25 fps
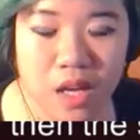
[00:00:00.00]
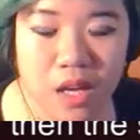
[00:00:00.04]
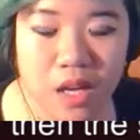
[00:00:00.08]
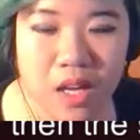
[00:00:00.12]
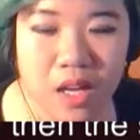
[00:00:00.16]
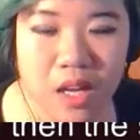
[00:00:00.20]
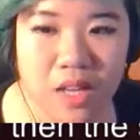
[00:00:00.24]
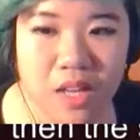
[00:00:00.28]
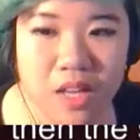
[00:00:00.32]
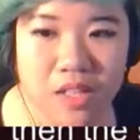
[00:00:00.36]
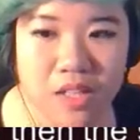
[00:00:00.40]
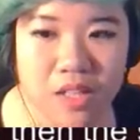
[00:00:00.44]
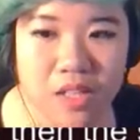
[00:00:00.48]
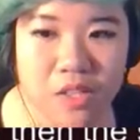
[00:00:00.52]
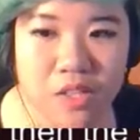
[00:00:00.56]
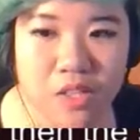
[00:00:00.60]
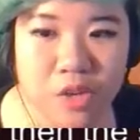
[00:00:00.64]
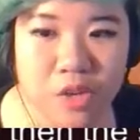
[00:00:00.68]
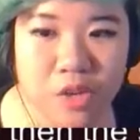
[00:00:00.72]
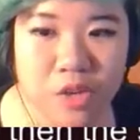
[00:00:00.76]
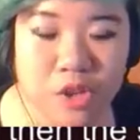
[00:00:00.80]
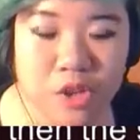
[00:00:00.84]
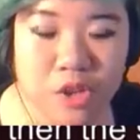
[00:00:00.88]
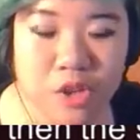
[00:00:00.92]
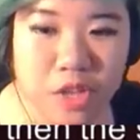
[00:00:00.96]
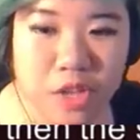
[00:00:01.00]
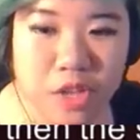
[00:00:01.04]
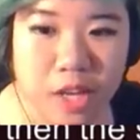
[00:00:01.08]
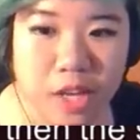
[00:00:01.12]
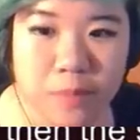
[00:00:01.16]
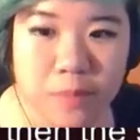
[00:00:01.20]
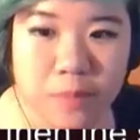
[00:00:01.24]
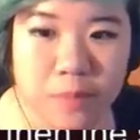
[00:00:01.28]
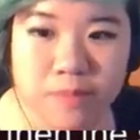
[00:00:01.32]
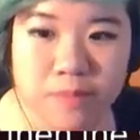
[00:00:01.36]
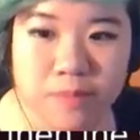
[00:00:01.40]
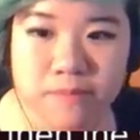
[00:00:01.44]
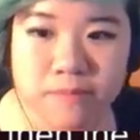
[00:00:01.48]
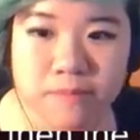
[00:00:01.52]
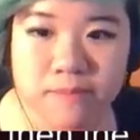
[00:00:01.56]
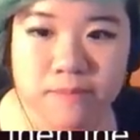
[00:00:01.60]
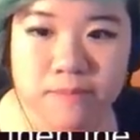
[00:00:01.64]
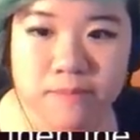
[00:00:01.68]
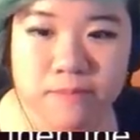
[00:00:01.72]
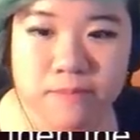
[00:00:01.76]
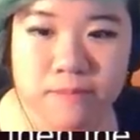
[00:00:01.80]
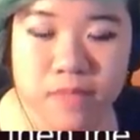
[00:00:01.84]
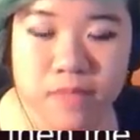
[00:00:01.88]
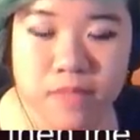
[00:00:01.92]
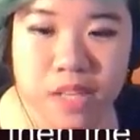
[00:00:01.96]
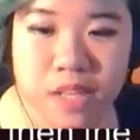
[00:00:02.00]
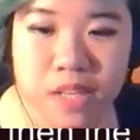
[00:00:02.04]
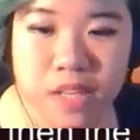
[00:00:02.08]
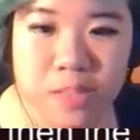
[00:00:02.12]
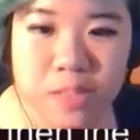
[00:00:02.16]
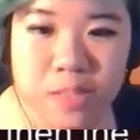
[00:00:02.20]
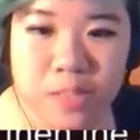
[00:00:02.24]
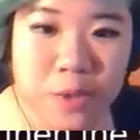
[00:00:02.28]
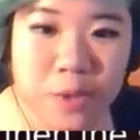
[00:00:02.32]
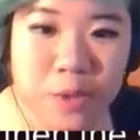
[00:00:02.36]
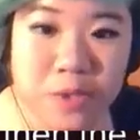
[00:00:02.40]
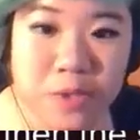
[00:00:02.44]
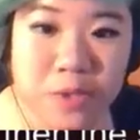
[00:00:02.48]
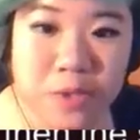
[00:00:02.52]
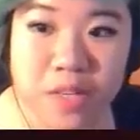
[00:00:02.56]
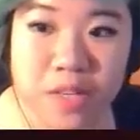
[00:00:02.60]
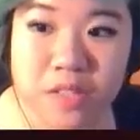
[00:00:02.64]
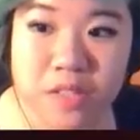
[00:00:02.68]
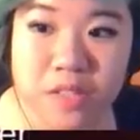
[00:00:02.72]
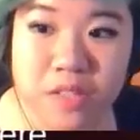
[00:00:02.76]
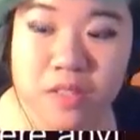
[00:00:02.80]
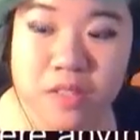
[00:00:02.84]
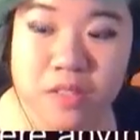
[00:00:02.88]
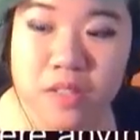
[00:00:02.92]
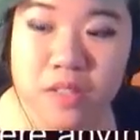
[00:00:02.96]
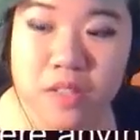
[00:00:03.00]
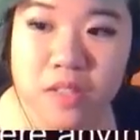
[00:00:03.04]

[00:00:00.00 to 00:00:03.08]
And then the stranger came and spoke to us.